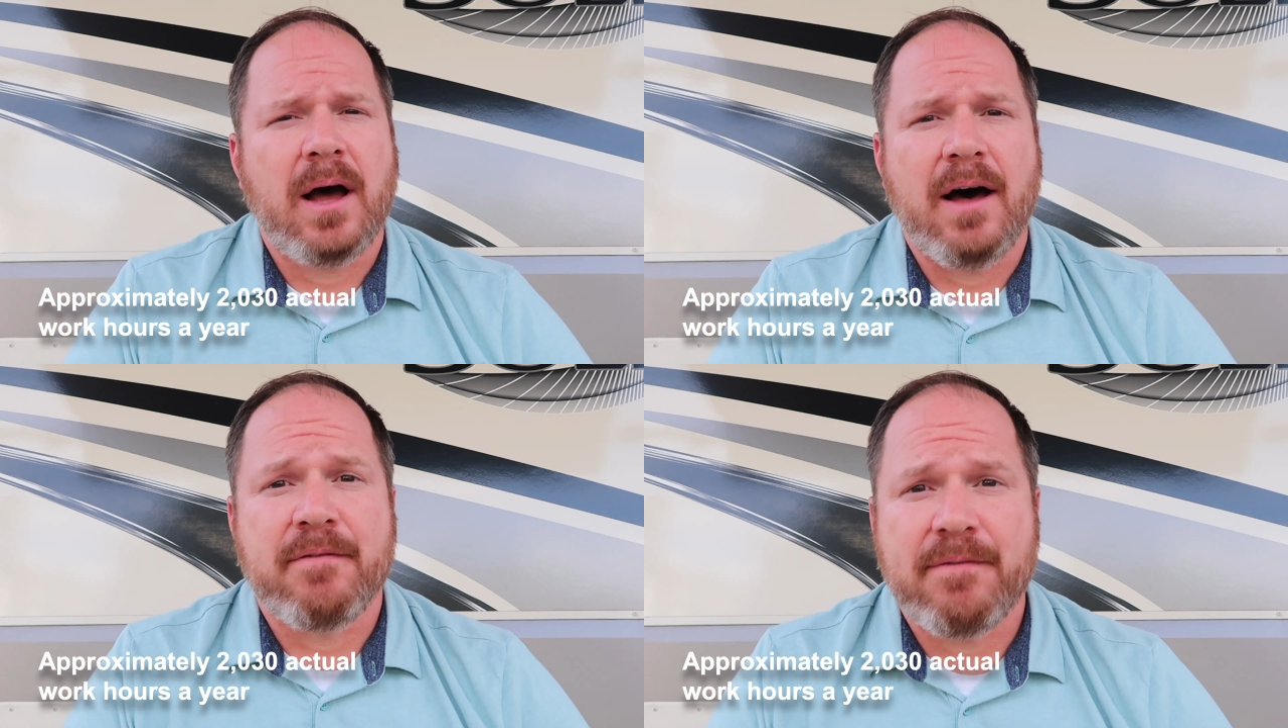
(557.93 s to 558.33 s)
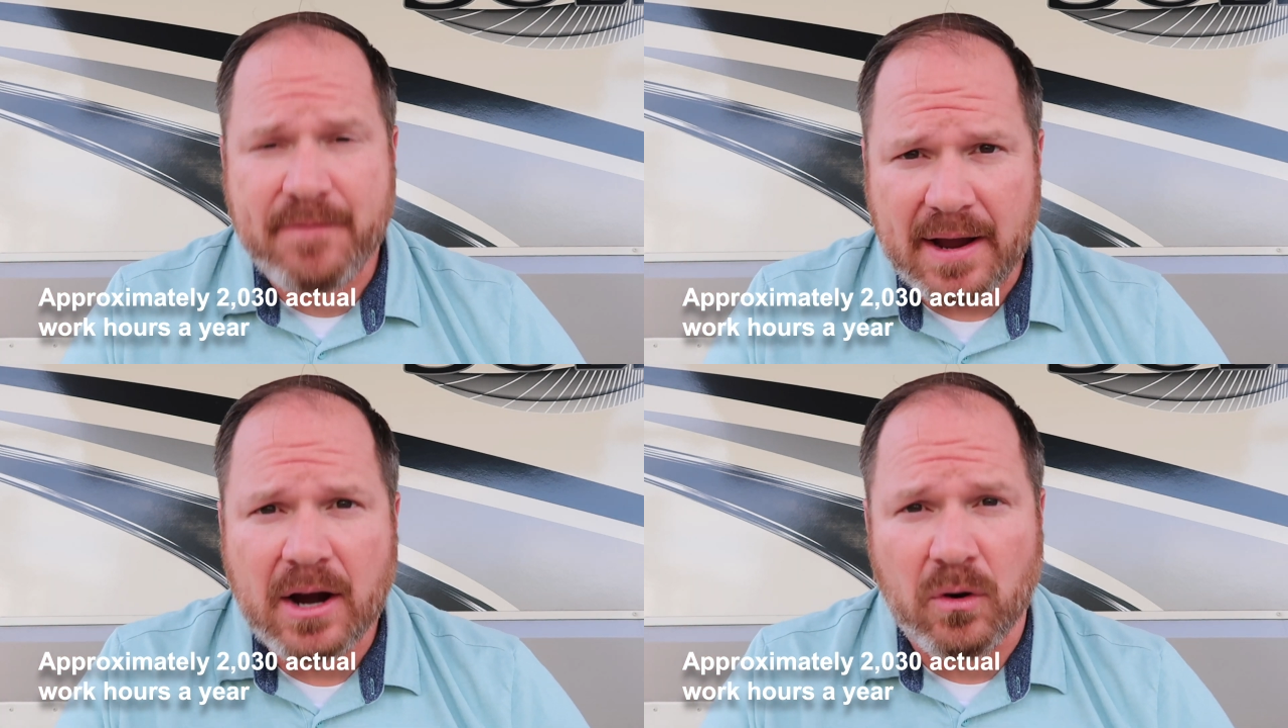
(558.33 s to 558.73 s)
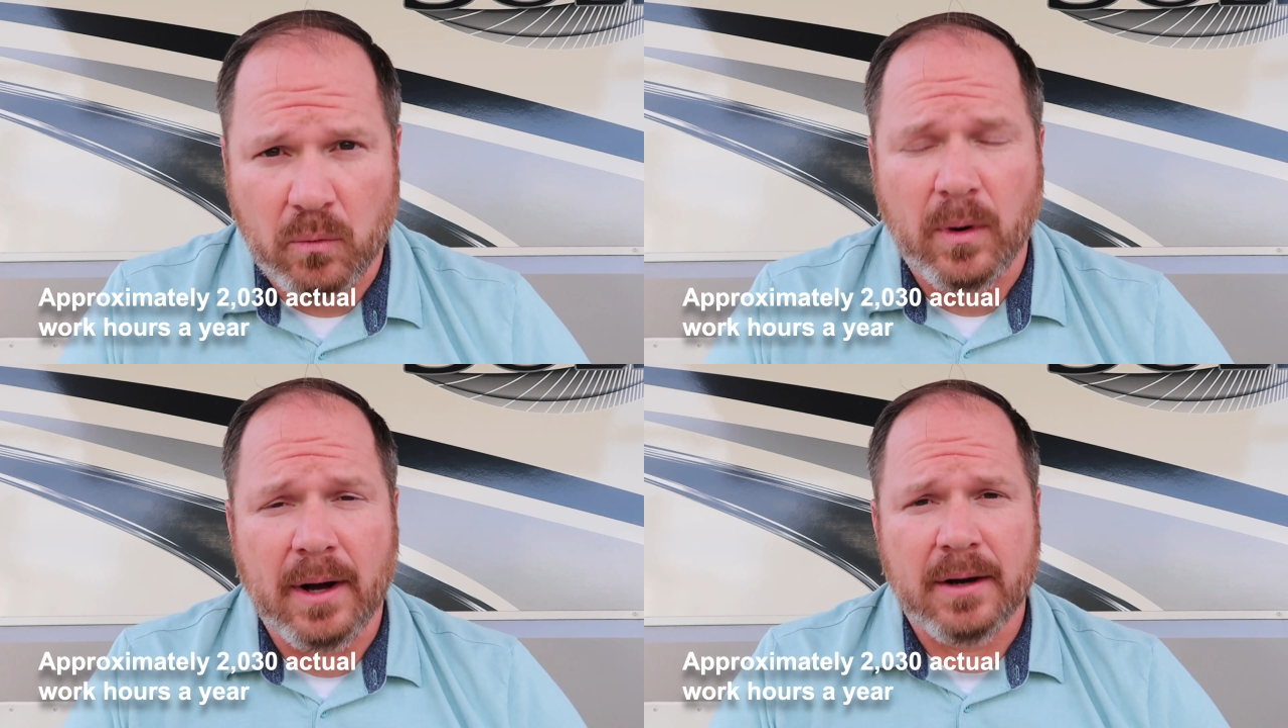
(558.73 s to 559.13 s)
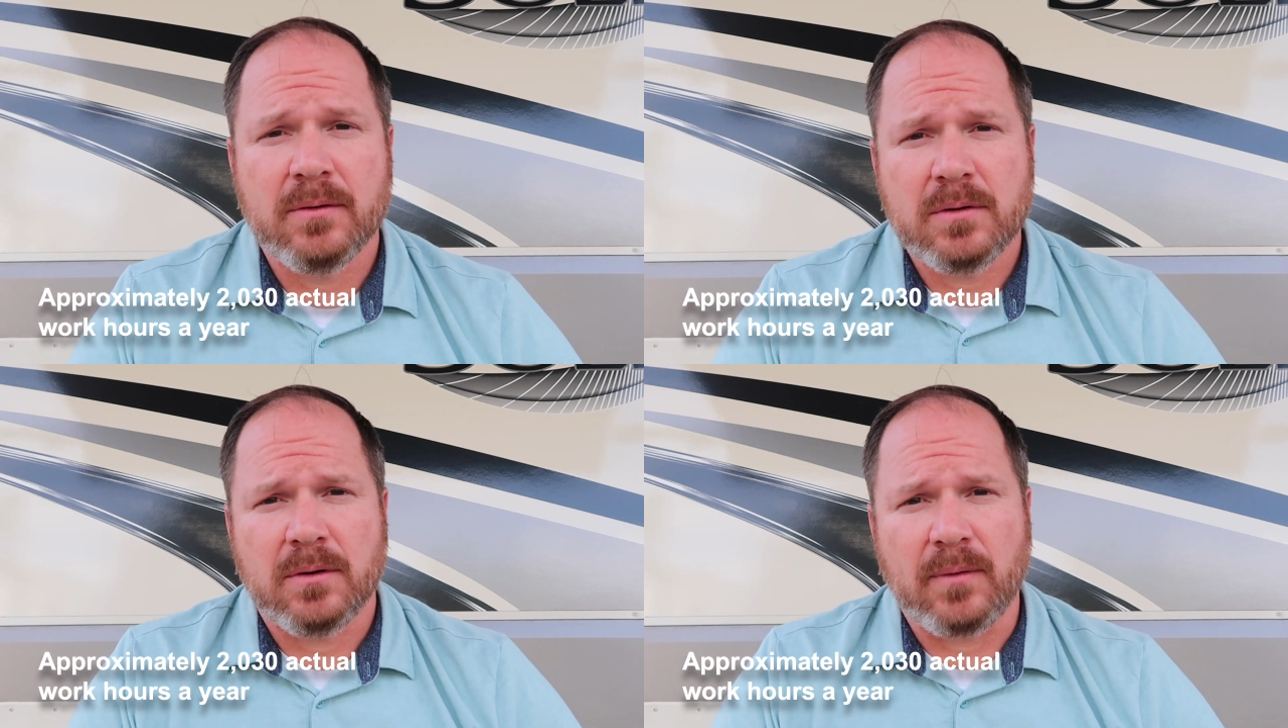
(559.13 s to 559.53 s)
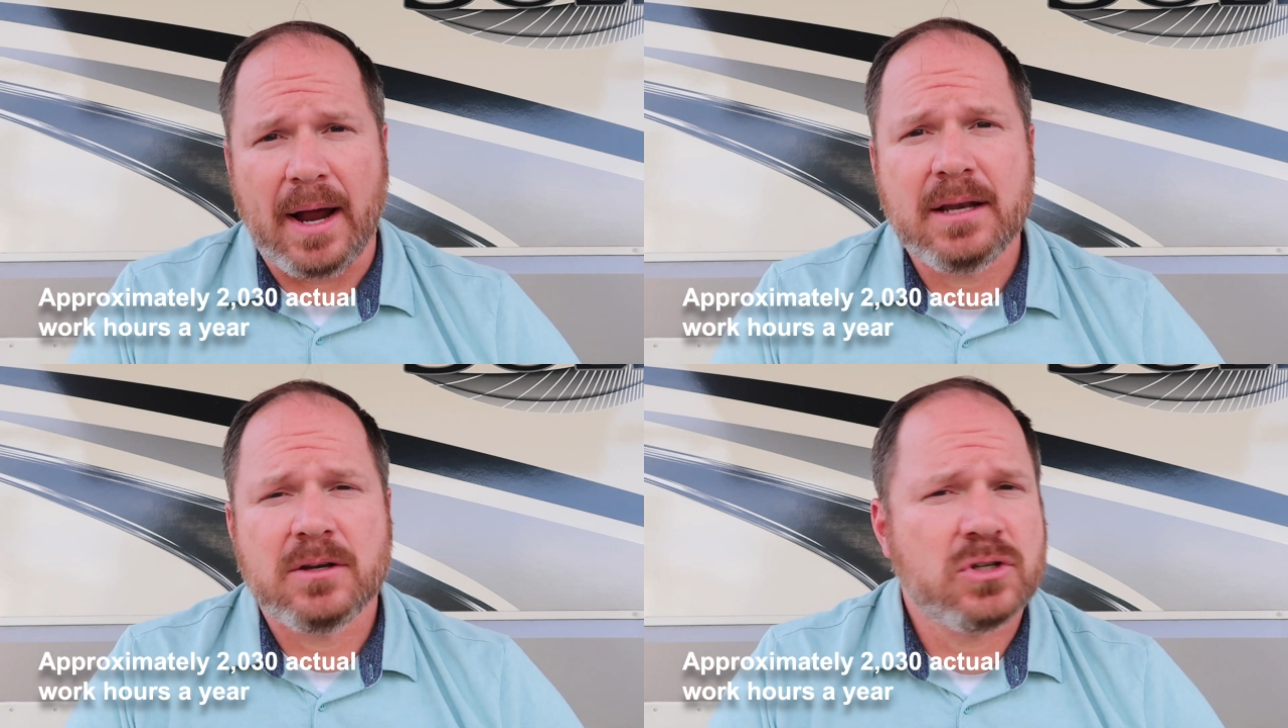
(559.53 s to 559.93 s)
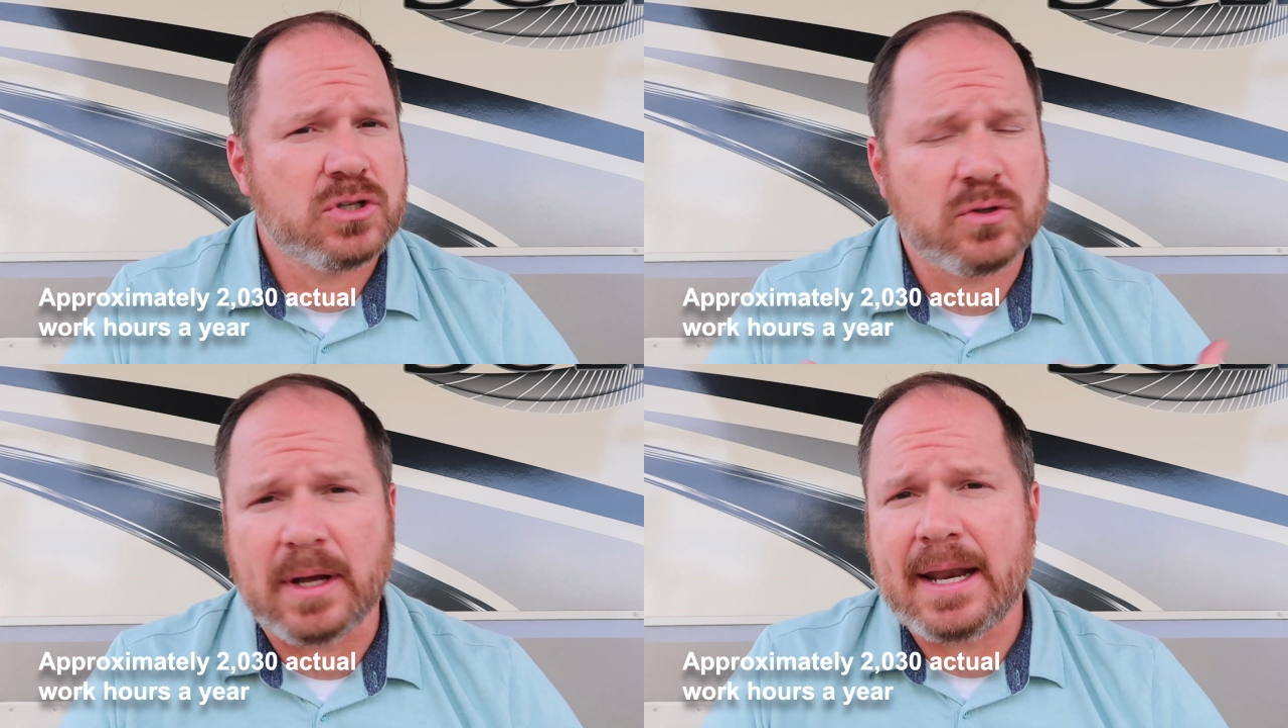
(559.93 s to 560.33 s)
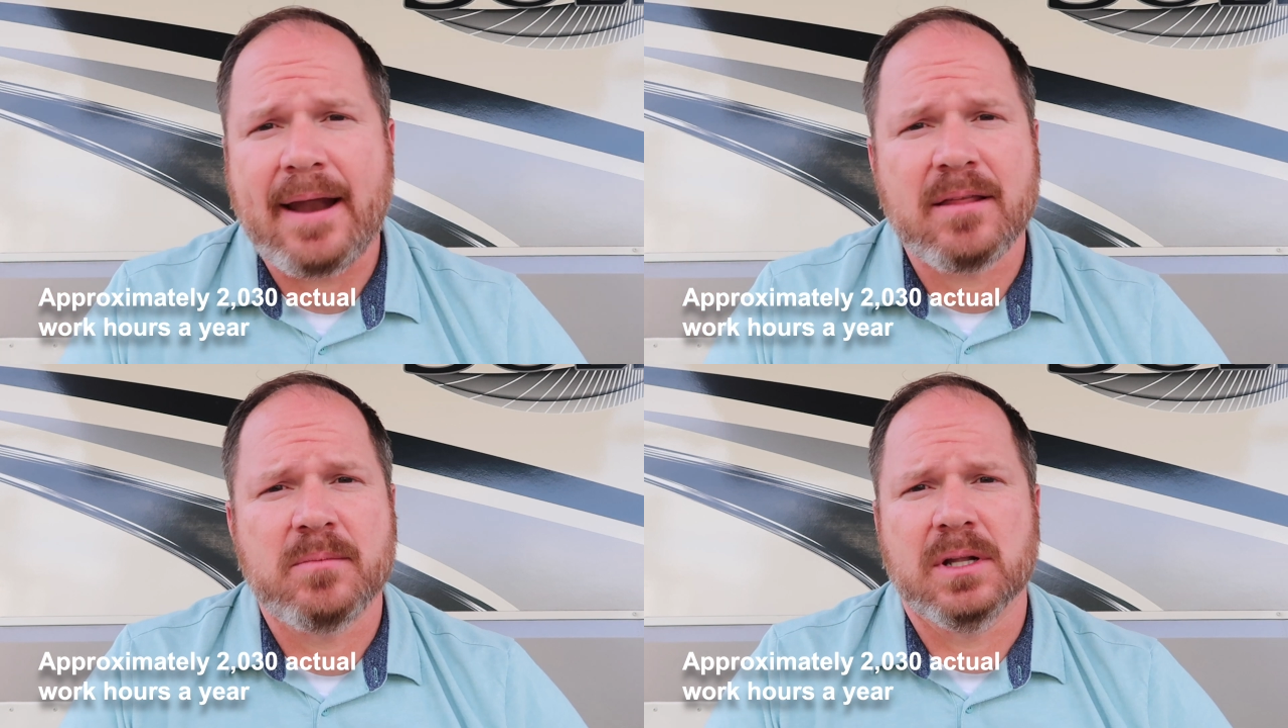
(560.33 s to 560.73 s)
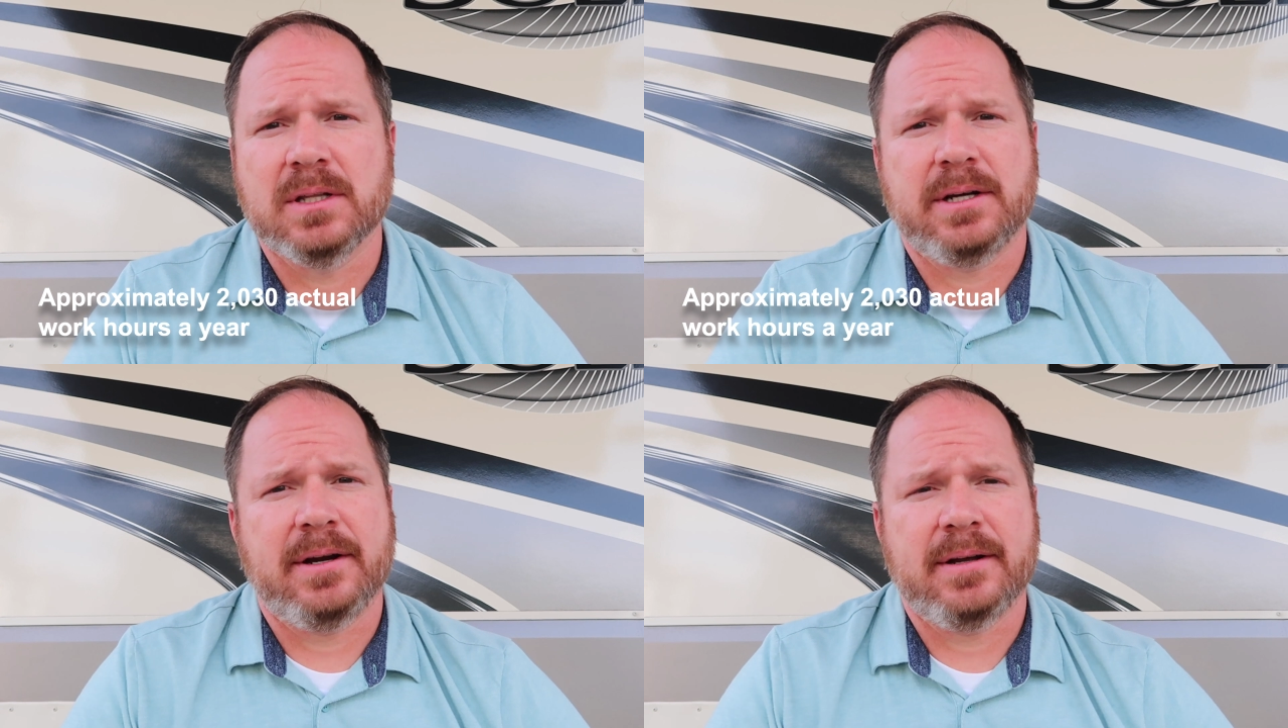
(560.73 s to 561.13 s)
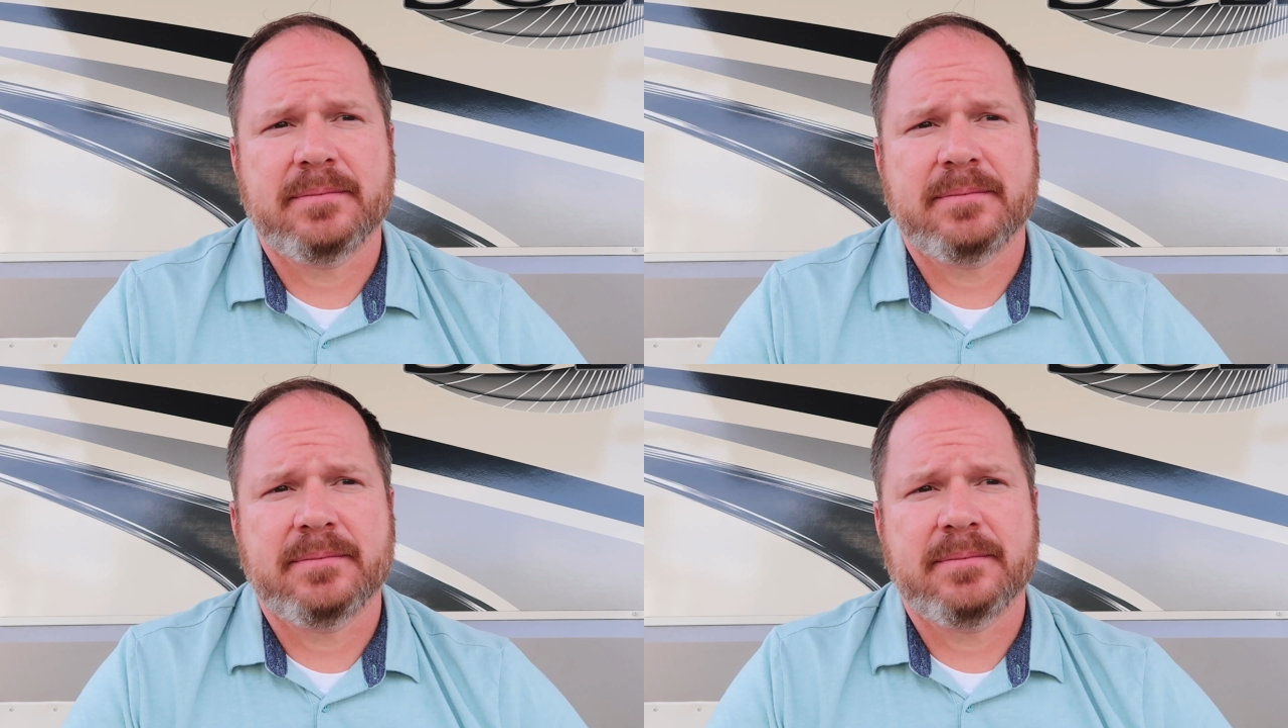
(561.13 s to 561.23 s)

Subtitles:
A fair one, right? Straight out of the military.